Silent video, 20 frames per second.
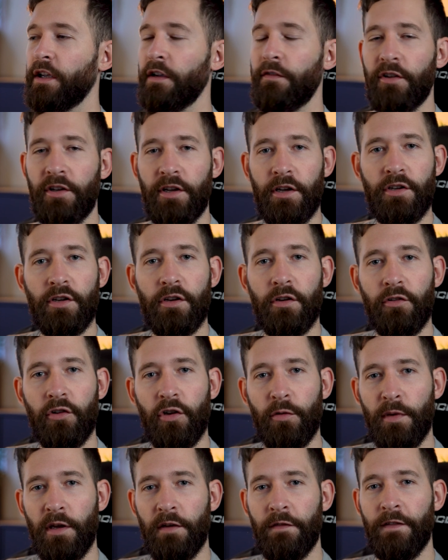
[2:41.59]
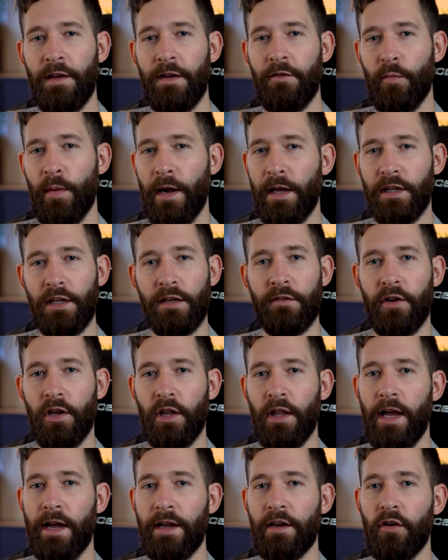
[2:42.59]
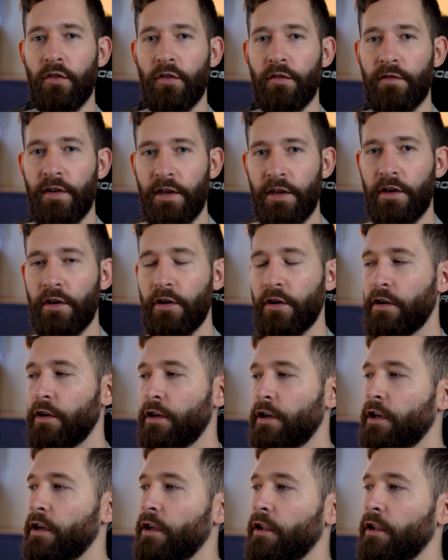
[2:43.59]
If you did, you could do me a favor by leaving a like on the video.